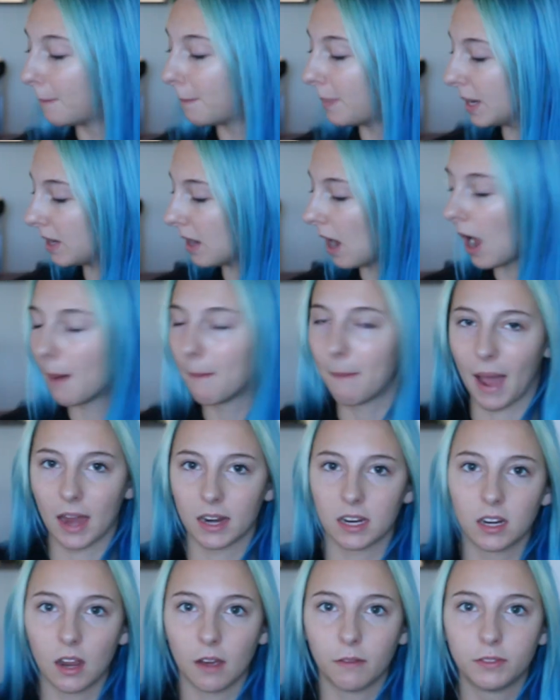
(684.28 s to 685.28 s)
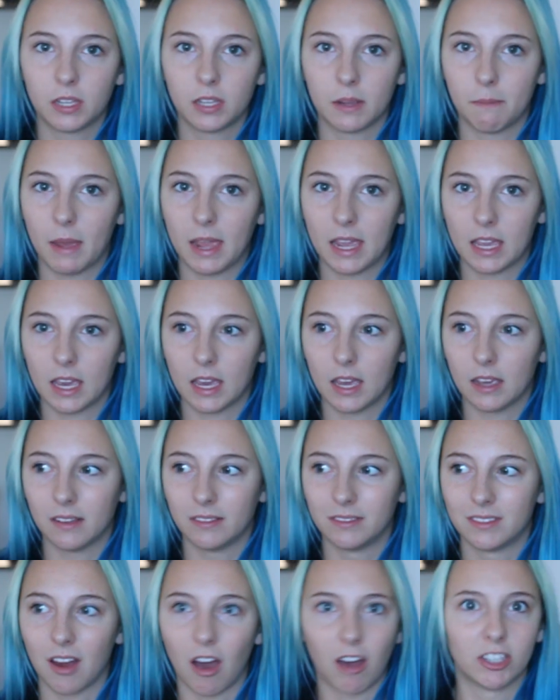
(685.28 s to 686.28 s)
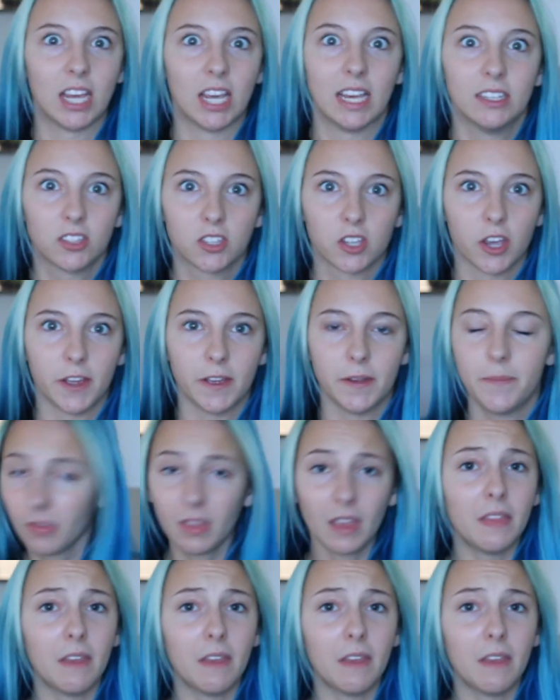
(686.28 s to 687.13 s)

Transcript: but not bad enough to make it not taste good.